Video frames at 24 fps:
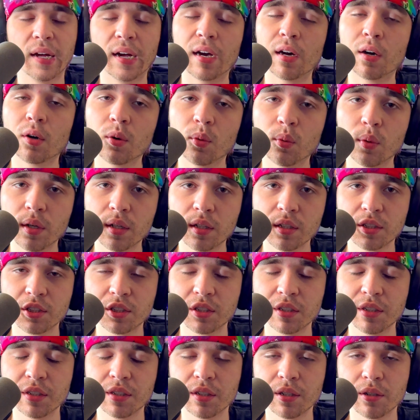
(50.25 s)
How will
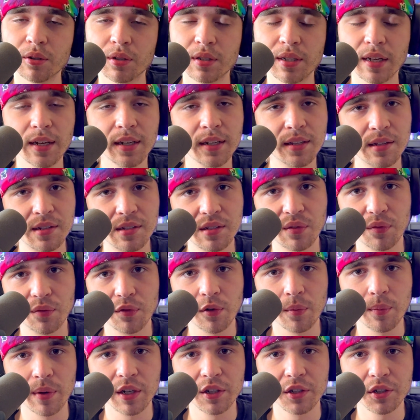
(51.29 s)
Shido take this
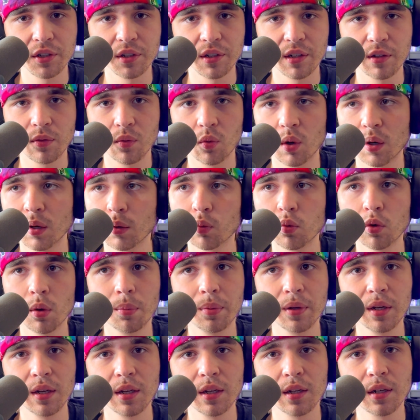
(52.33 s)
information, and what will
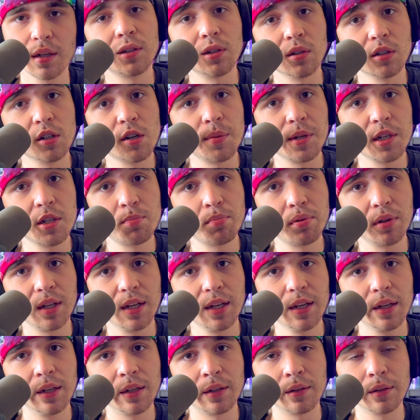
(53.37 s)
be Kurumi's
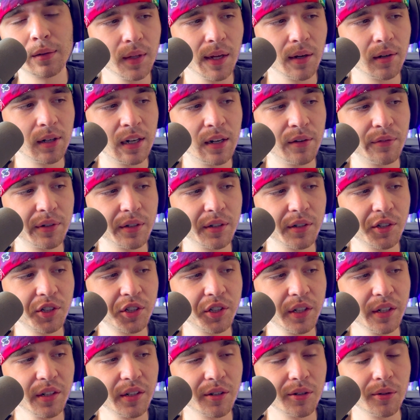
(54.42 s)
plan, now having
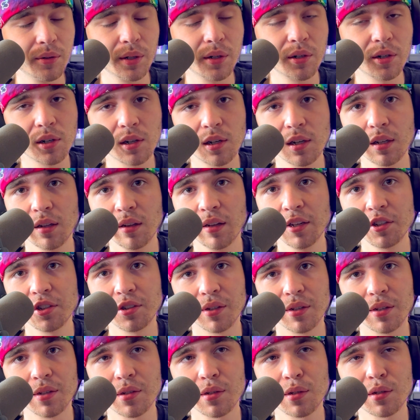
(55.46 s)
Shido in her
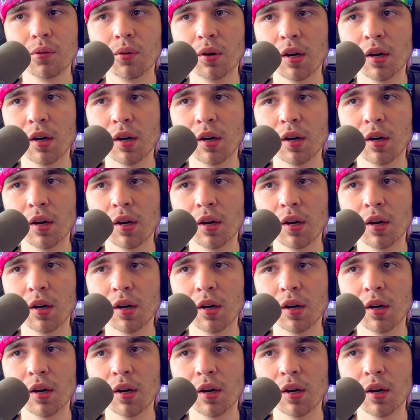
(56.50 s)
clutches?